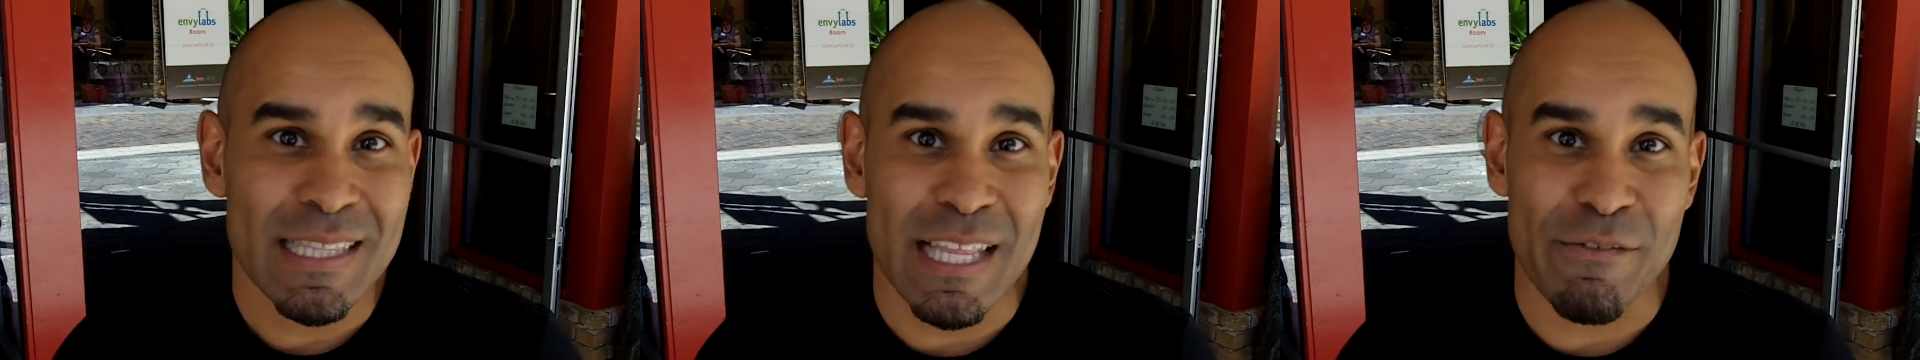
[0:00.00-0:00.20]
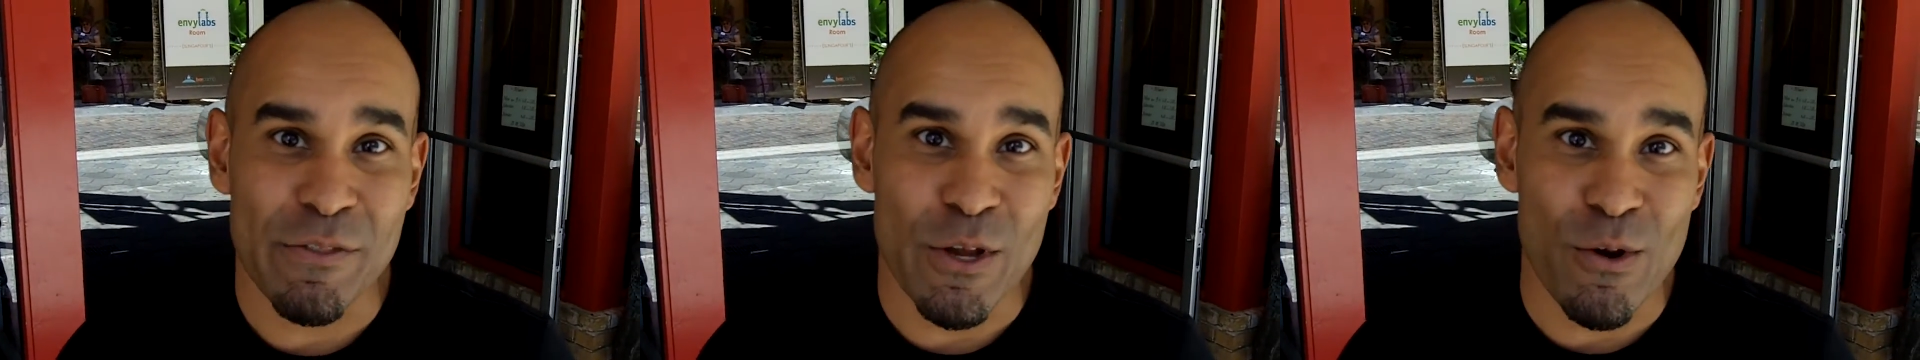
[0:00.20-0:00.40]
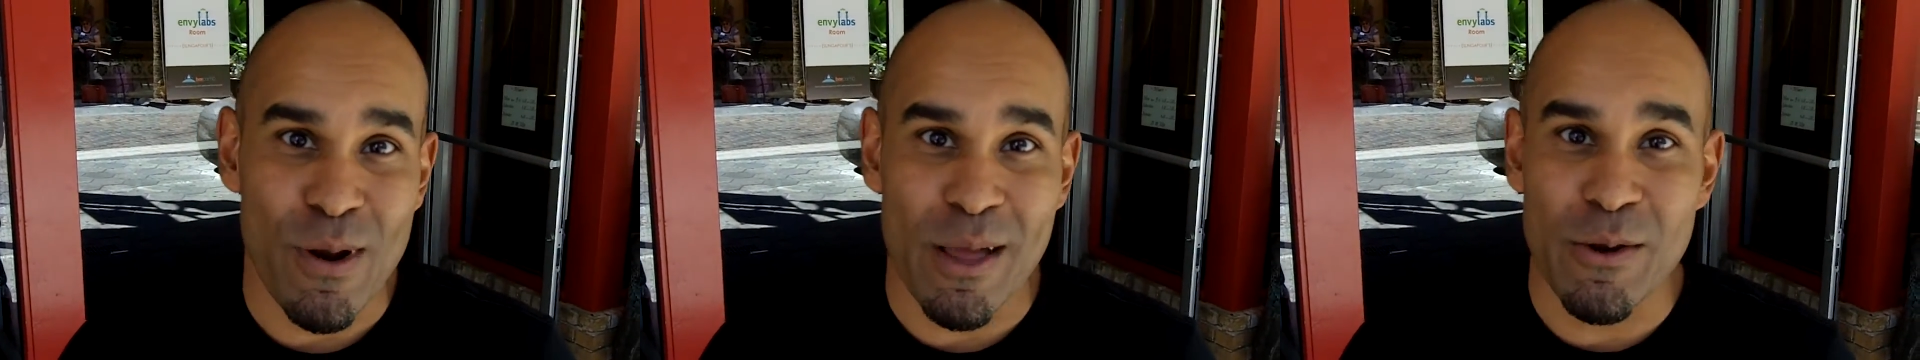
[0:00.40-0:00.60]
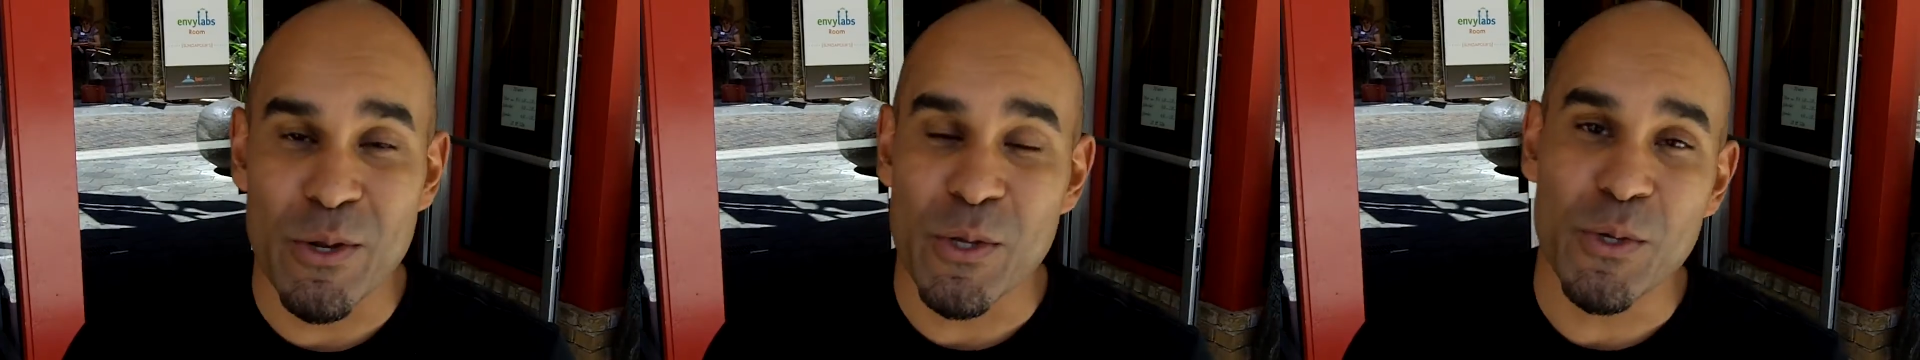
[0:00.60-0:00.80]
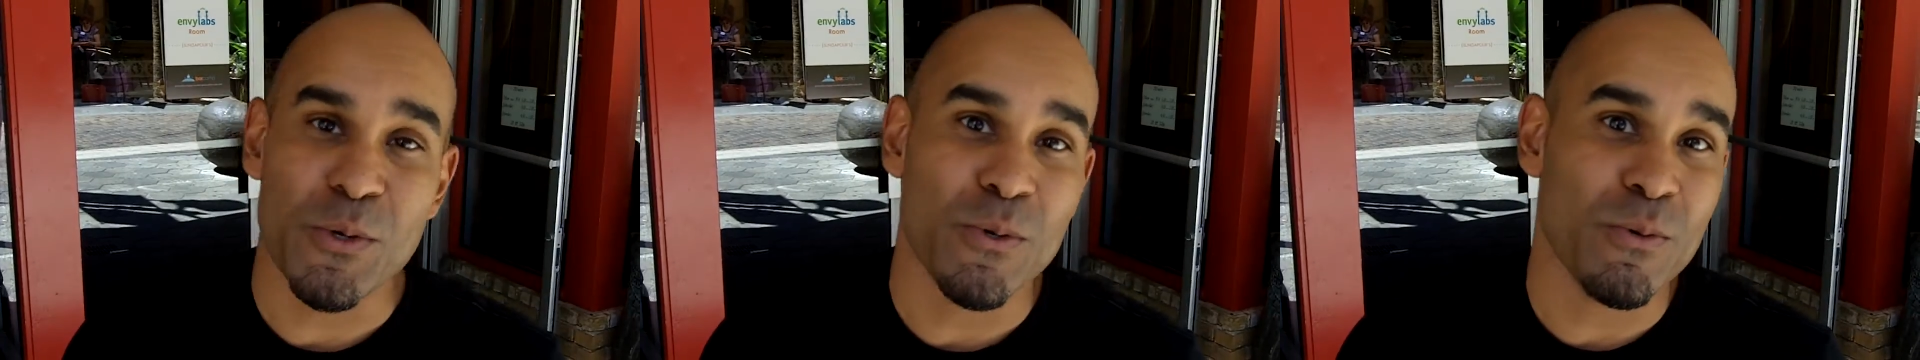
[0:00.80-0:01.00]
left there
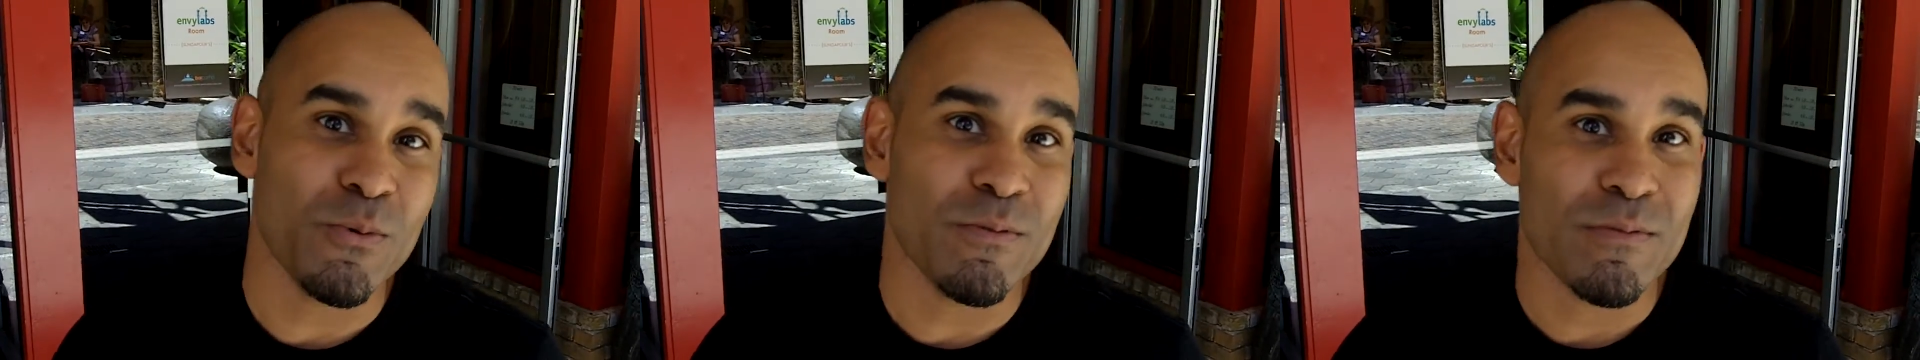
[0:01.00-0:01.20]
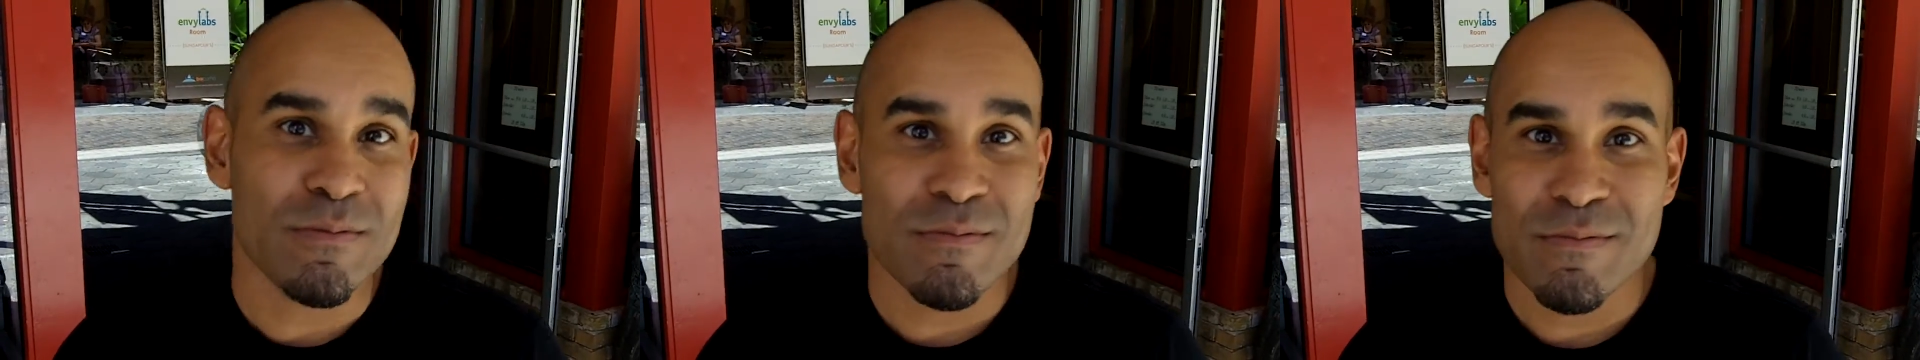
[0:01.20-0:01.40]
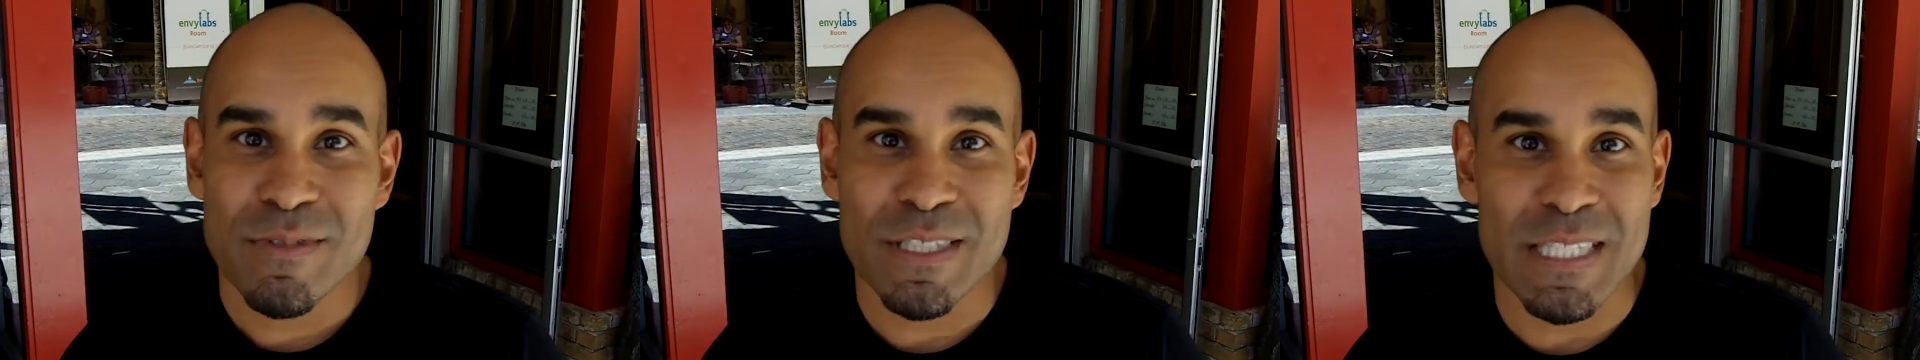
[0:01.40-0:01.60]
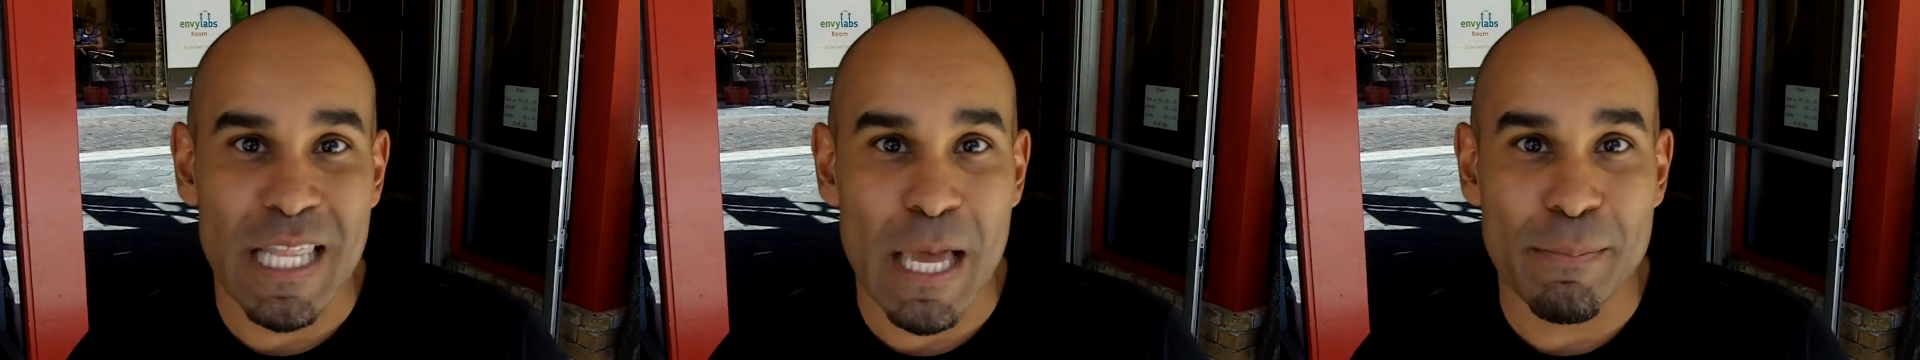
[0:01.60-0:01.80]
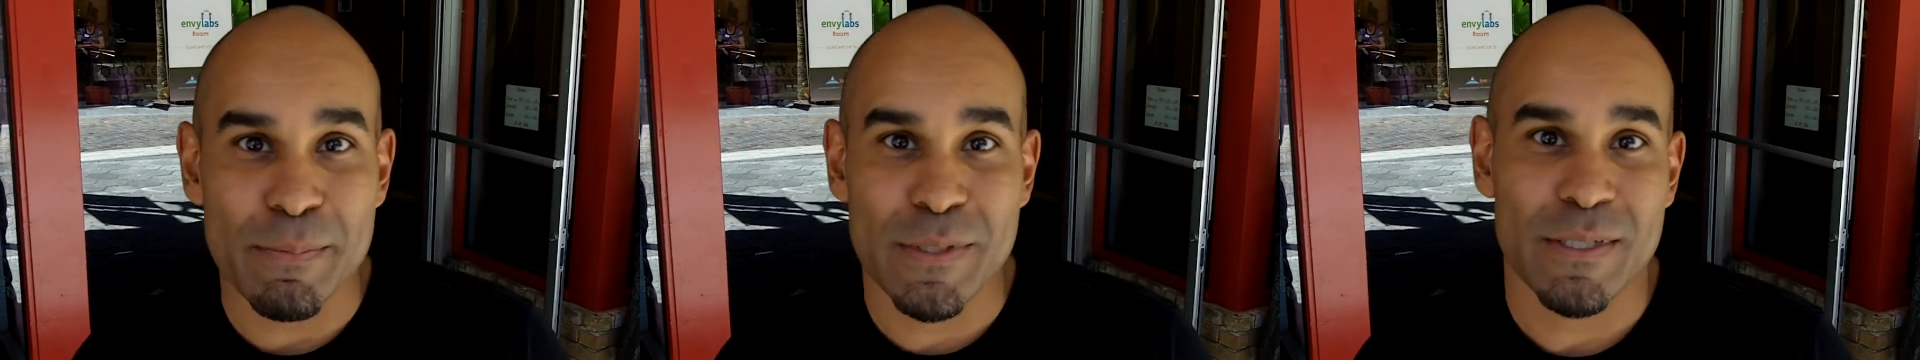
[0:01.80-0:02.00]
around noon,
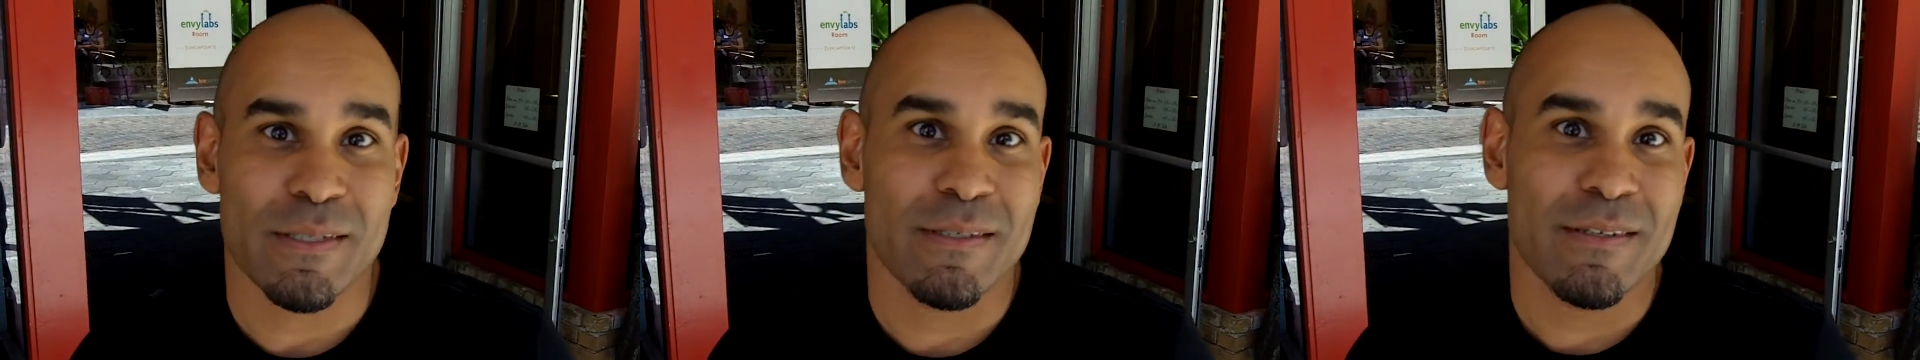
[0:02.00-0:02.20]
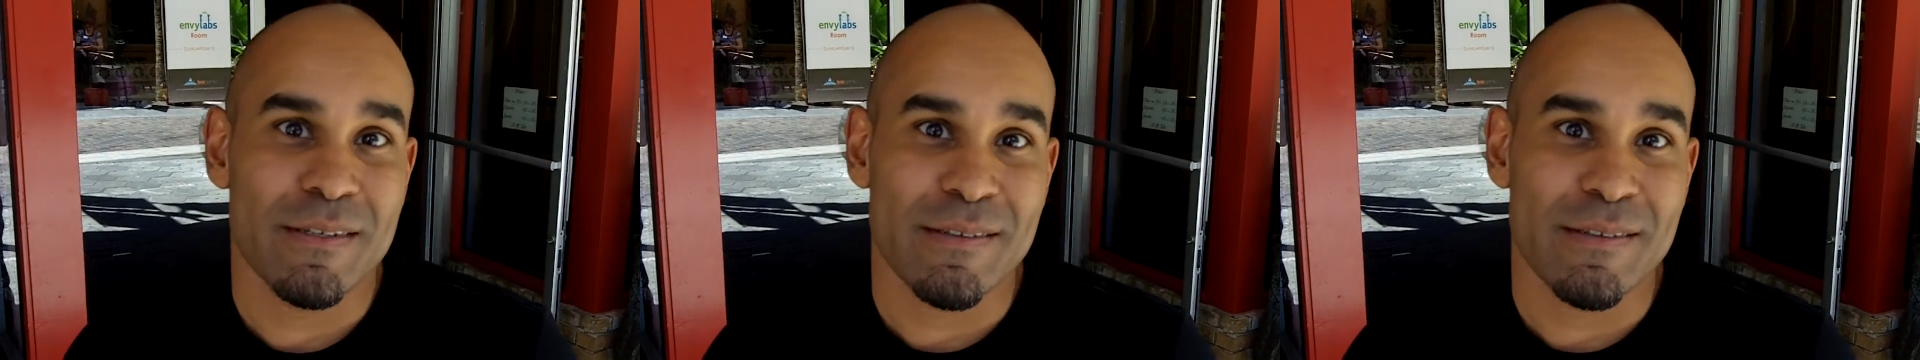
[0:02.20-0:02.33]
slept